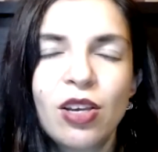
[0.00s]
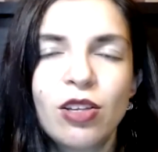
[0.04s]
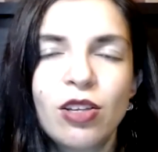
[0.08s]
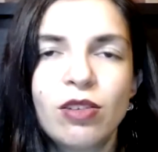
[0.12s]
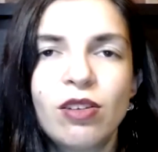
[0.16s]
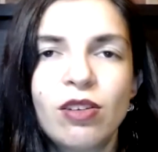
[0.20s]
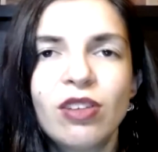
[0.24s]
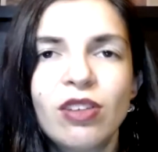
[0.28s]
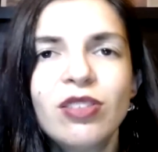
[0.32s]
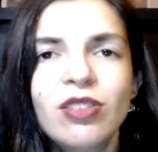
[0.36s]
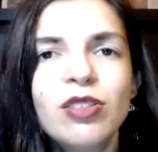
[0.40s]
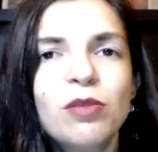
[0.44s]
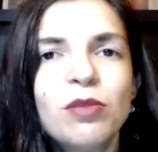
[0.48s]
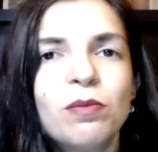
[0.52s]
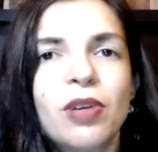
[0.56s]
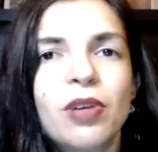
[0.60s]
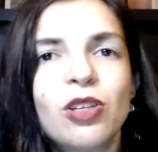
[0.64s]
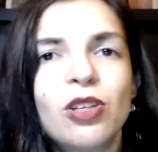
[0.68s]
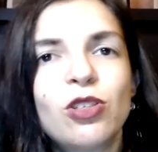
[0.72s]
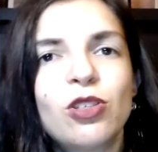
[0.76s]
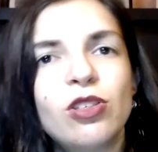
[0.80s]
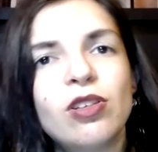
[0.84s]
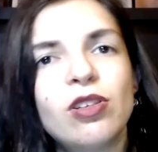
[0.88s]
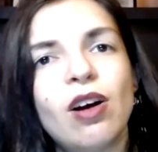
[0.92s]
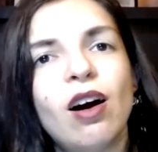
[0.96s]
not as
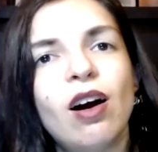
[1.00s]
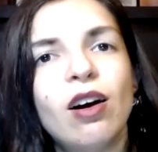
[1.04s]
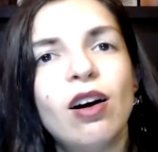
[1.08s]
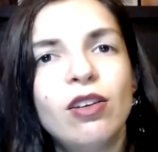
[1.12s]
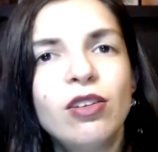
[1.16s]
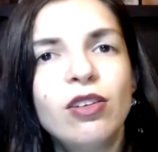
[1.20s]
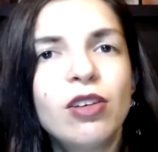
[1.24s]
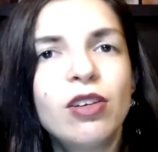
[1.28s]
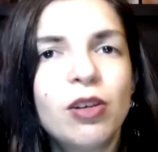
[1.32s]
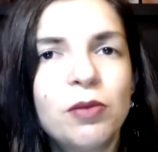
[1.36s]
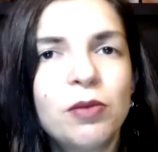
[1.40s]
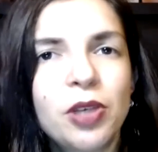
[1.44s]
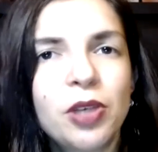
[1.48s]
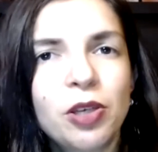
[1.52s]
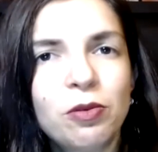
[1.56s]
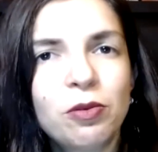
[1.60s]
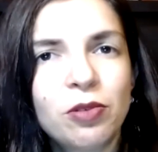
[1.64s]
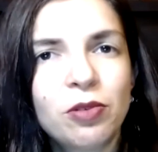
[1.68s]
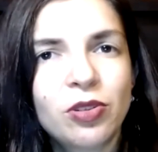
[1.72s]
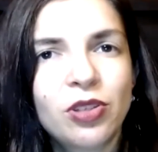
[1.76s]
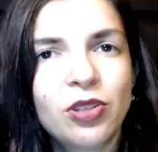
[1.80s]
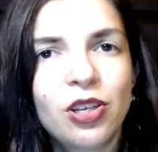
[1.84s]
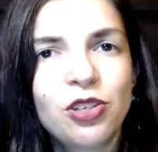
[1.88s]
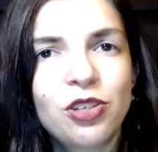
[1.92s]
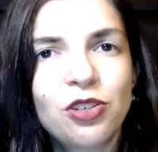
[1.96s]
much an ongoing
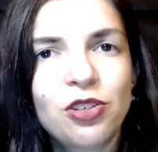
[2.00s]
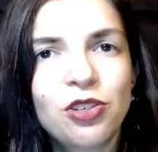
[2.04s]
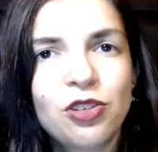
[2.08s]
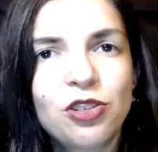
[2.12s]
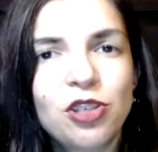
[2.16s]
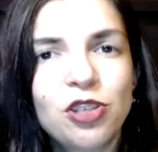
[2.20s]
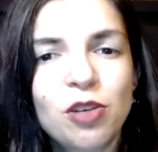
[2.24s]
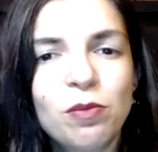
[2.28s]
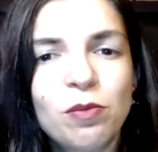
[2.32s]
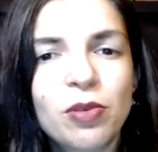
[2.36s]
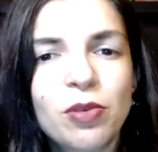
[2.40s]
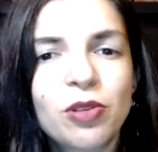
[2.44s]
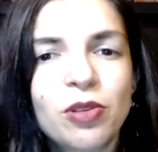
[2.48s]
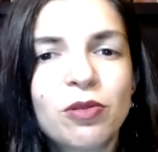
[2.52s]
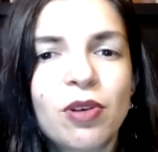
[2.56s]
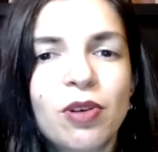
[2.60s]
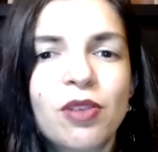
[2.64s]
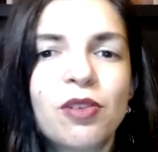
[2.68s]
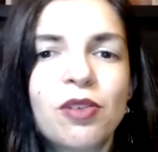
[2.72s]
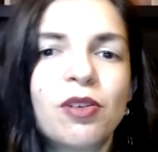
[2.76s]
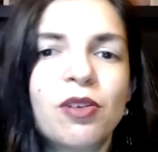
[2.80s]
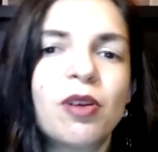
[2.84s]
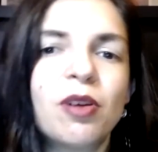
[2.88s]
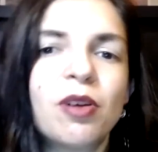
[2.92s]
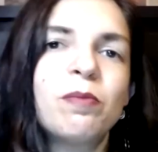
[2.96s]
relationship, but
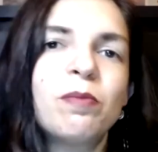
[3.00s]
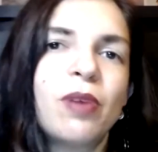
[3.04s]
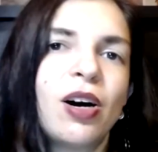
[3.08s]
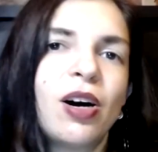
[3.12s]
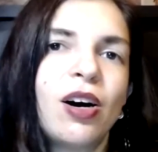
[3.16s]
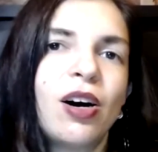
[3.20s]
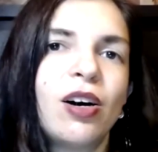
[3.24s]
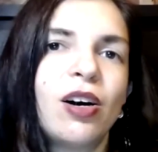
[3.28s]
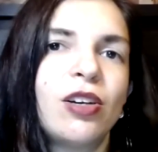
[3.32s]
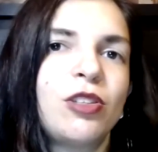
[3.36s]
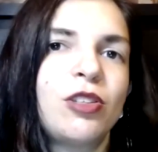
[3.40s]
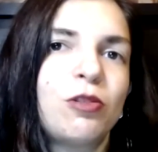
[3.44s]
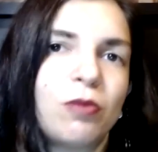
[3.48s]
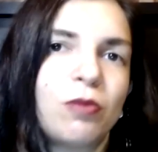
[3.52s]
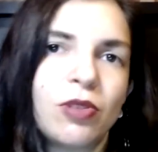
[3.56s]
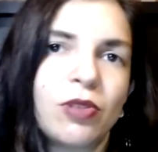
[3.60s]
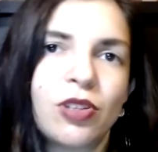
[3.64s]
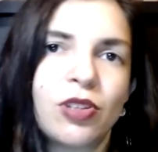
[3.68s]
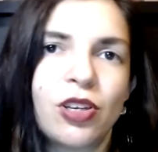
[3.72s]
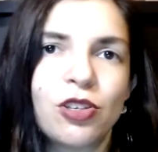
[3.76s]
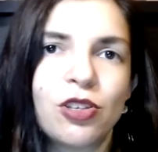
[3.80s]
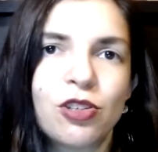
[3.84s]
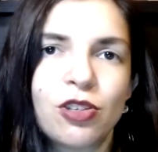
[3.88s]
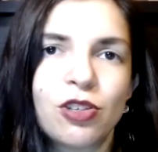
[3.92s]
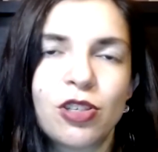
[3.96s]
rather a past
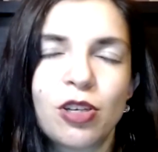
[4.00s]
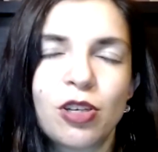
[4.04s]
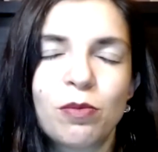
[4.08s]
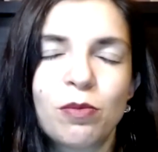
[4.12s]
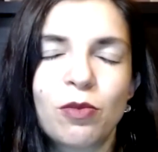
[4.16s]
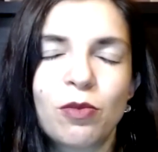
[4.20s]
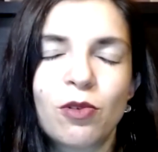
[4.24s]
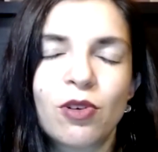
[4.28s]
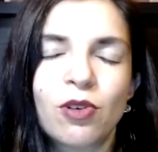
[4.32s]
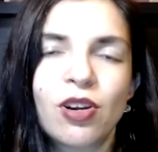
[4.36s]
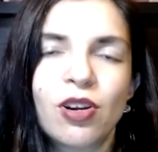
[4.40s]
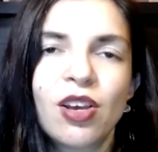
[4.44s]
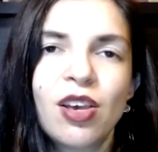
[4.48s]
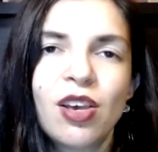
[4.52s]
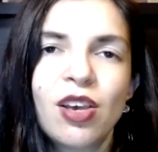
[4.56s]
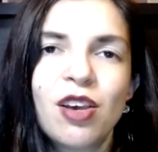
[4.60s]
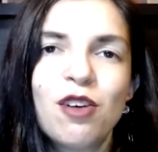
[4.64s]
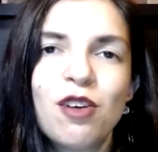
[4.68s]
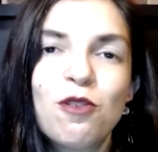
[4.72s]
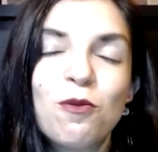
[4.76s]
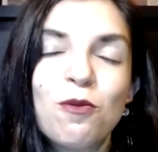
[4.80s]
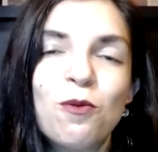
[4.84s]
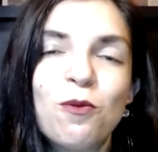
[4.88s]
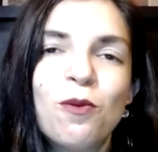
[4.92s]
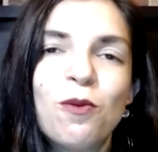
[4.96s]
relationship or
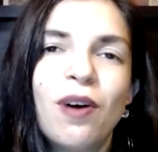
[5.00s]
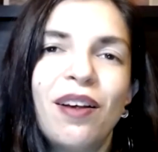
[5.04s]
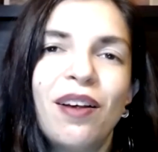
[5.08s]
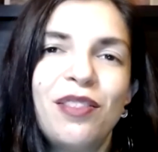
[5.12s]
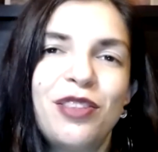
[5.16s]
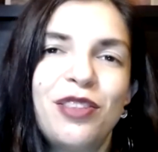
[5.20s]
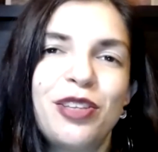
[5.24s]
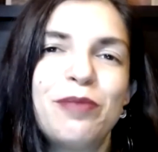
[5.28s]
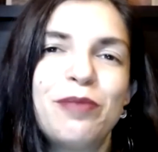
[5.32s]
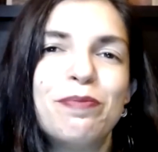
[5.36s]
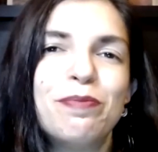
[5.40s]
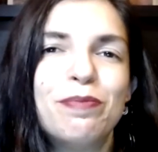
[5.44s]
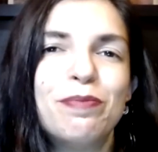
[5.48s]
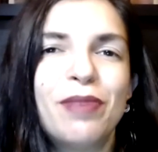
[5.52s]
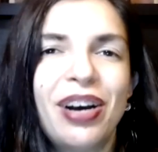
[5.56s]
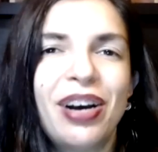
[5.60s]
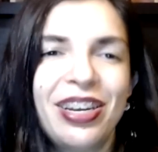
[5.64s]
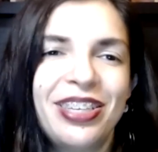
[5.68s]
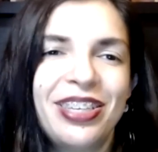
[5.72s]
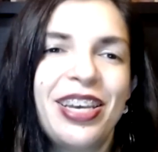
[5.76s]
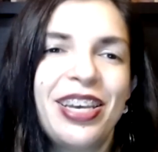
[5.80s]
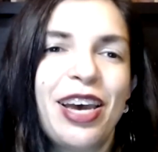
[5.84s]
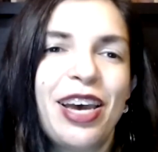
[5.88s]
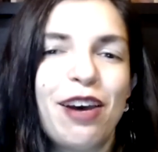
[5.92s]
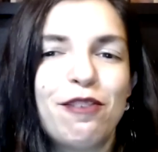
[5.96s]
one that
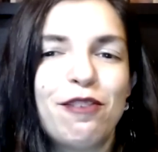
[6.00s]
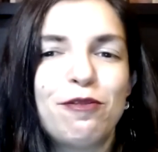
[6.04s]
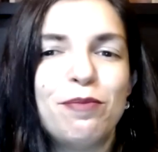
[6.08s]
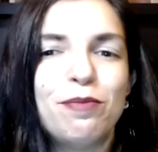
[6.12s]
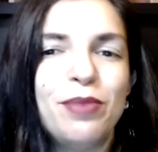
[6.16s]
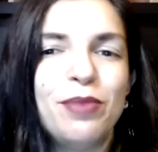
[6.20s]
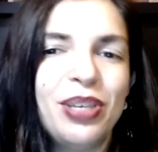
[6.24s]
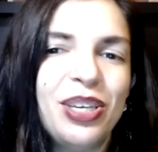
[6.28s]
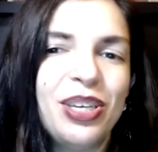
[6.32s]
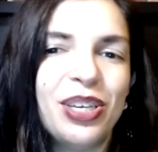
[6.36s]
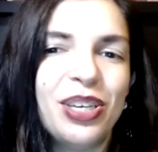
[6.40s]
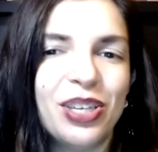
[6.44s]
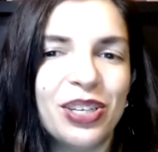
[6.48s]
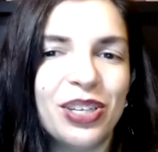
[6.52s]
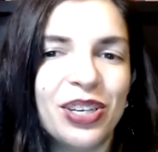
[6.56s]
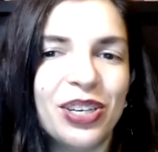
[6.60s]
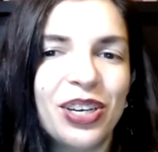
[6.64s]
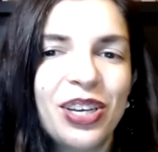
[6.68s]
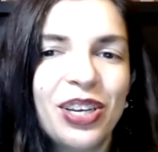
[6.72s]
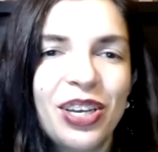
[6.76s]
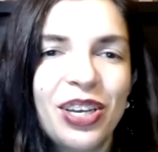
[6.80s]
might have been.